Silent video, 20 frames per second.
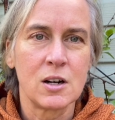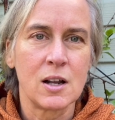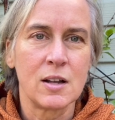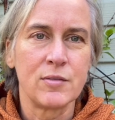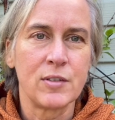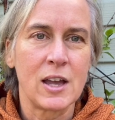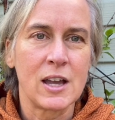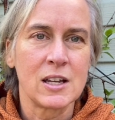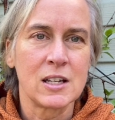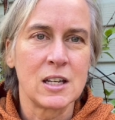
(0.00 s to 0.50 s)

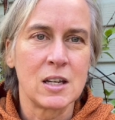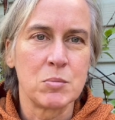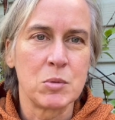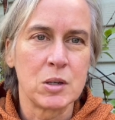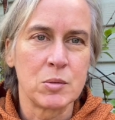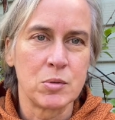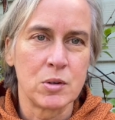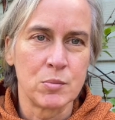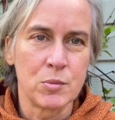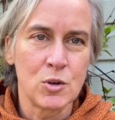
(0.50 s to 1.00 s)
of
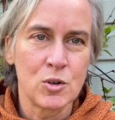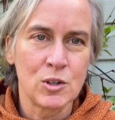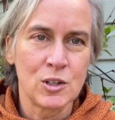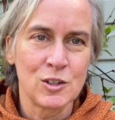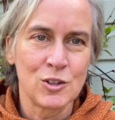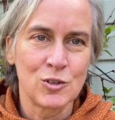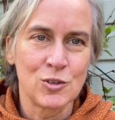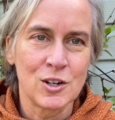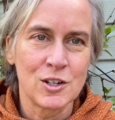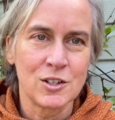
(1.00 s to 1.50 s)
academic promotion
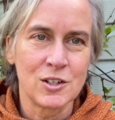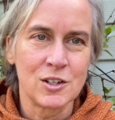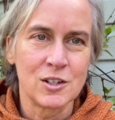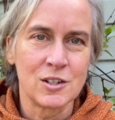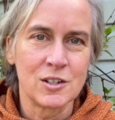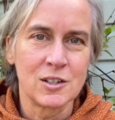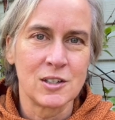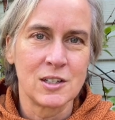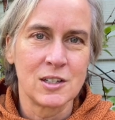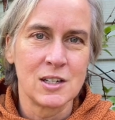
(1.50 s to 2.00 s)

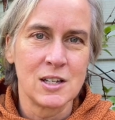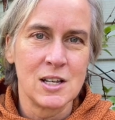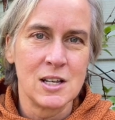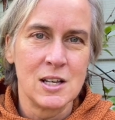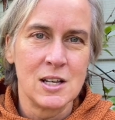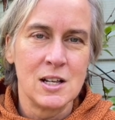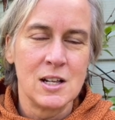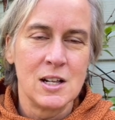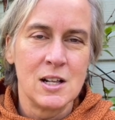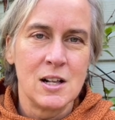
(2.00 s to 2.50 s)
structures,
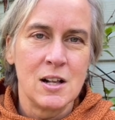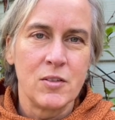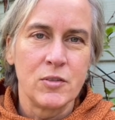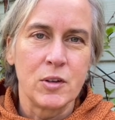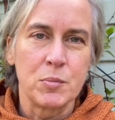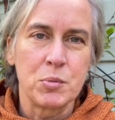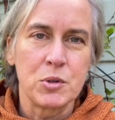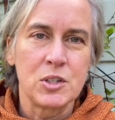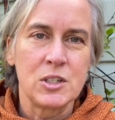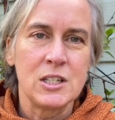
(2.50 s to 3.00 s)

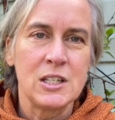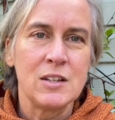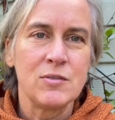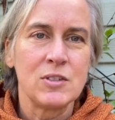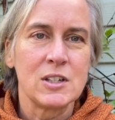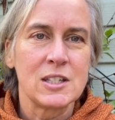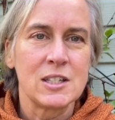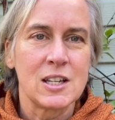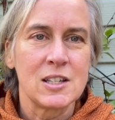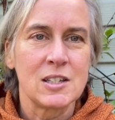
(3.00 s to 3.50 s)
the perceived
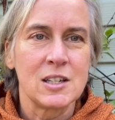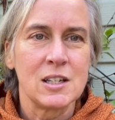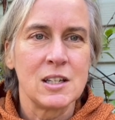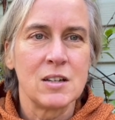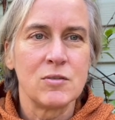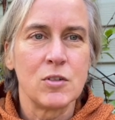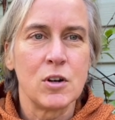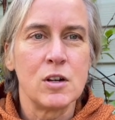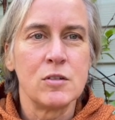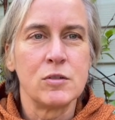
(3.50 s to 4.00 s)
necessity
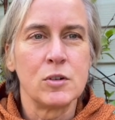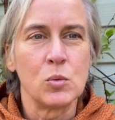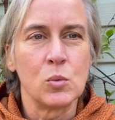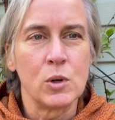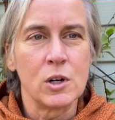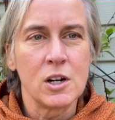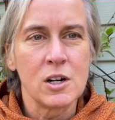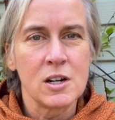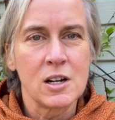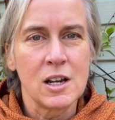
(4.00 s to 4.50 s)
of
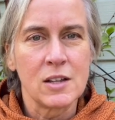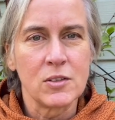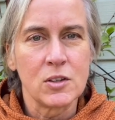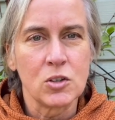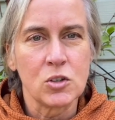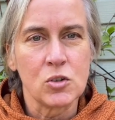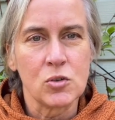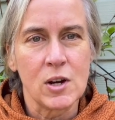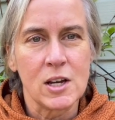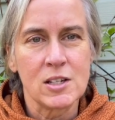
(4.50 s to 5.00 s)
overwork and the
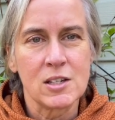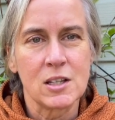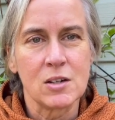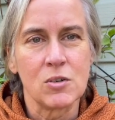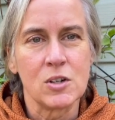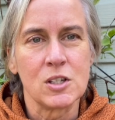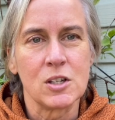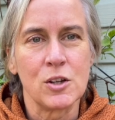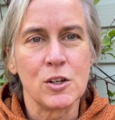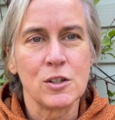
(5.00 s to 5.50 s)
stress that
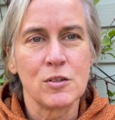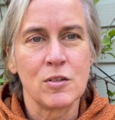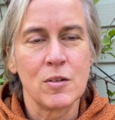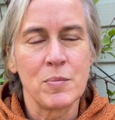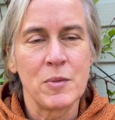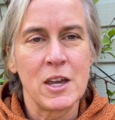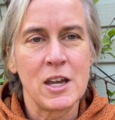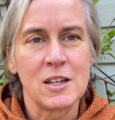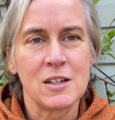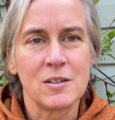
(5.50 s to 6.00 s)
results
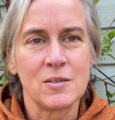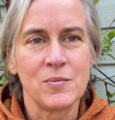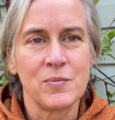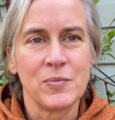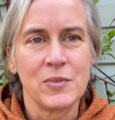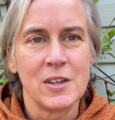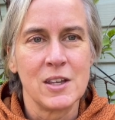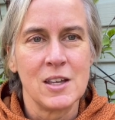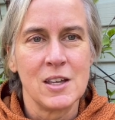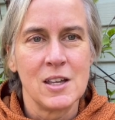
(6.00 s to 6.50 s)
from that,
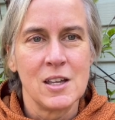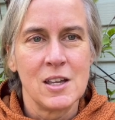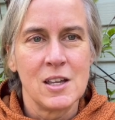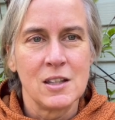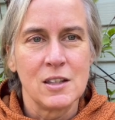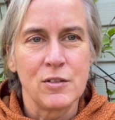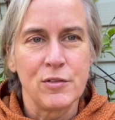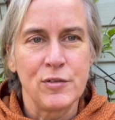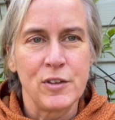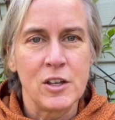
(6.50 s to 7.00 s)

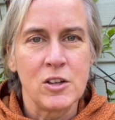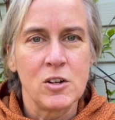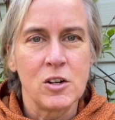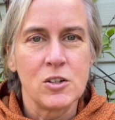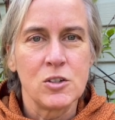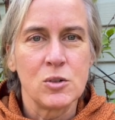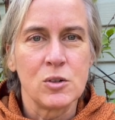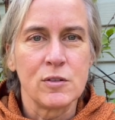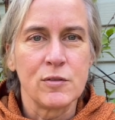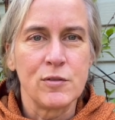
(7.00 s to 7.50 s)
the failure
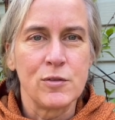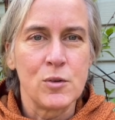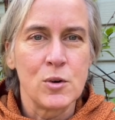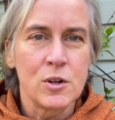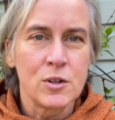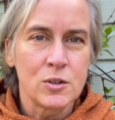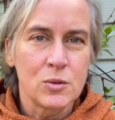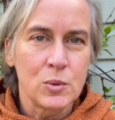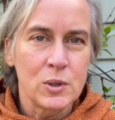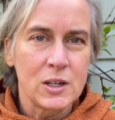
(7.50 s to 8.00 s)
to
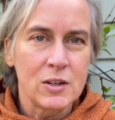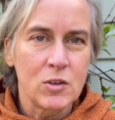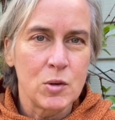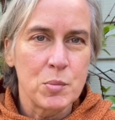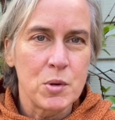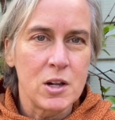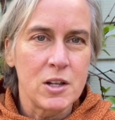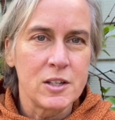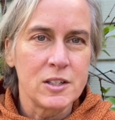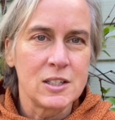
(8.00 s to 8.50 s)
enforce whatever
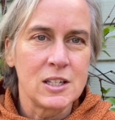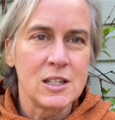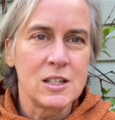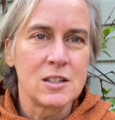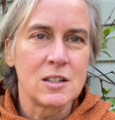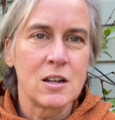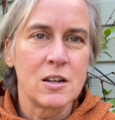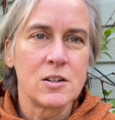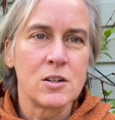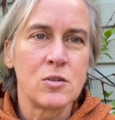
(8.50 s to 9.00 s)

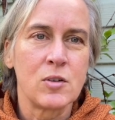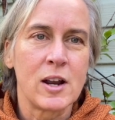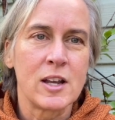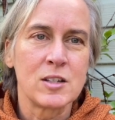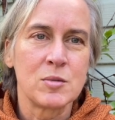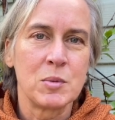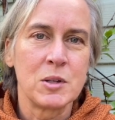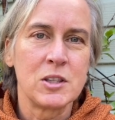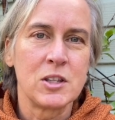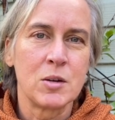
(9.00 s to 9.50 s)
policies on
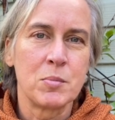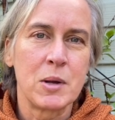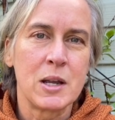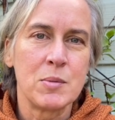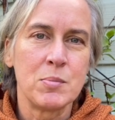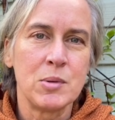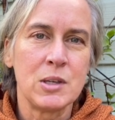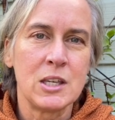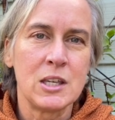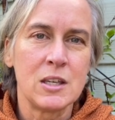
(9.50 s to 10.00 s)
harassment there
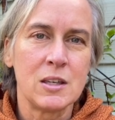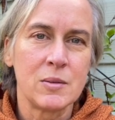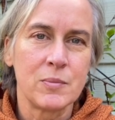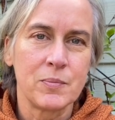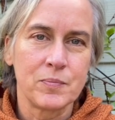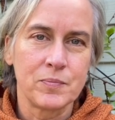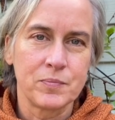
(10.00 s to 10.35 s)
might be,